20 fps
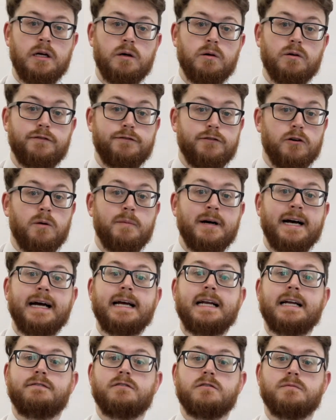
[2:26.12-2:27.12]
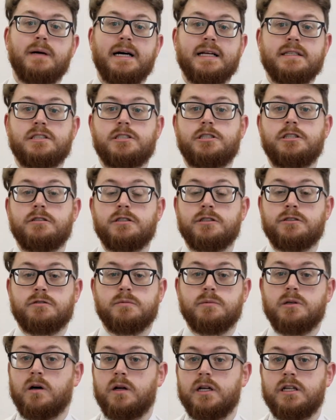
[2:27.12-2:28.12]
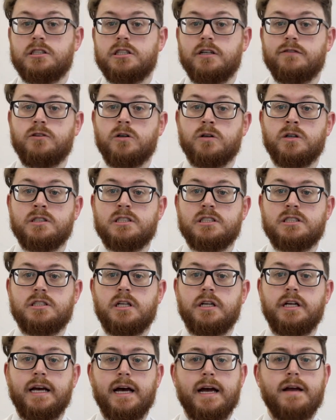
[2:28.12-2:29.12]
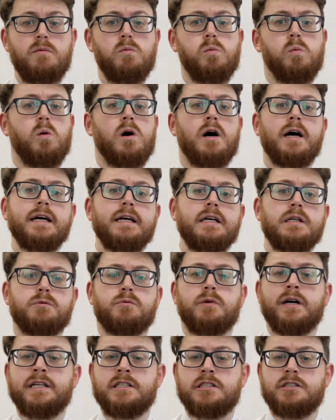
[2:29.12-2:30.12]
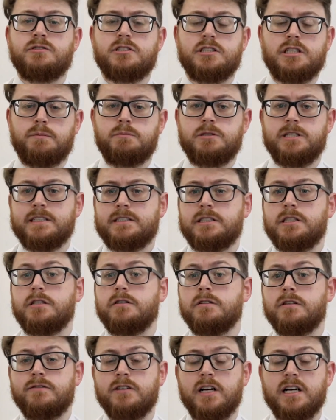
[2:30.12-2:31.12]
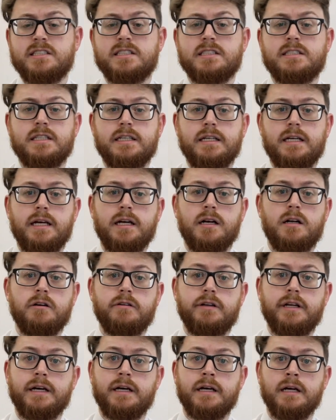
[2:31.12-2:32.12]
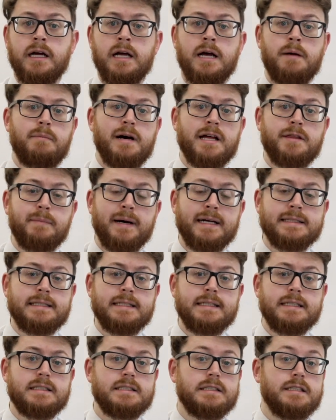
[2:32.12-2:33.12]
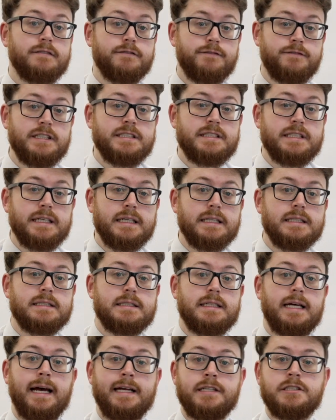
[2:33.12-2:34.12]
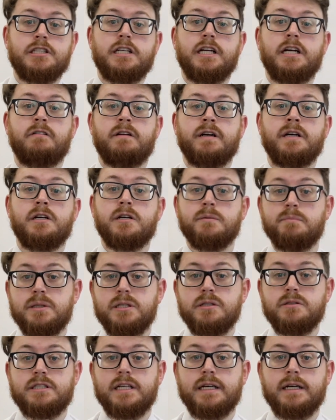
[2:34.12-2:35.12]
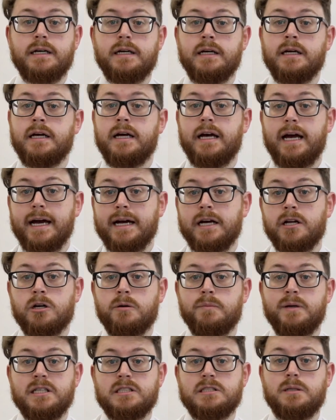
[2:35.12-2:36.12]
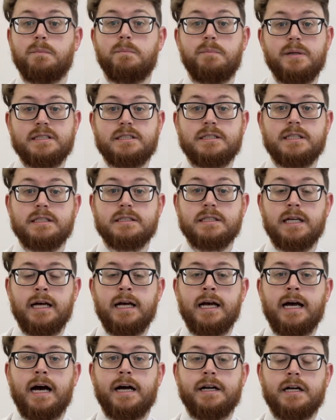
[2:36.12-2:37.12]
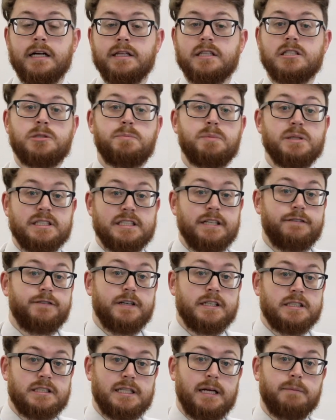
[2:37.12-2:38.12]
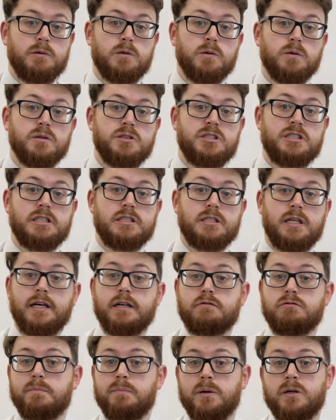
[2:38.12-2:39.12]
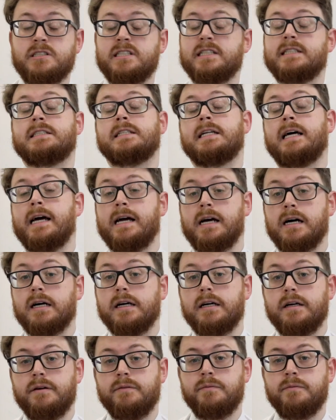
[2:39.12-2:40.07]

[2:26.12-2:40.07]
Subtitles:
Well, former A-level maths students from college have gone on to study a wide range of subjects at university, including mathematics, physics, engineering, computing, economics, business, and other specific STEM courses like robotics and AI.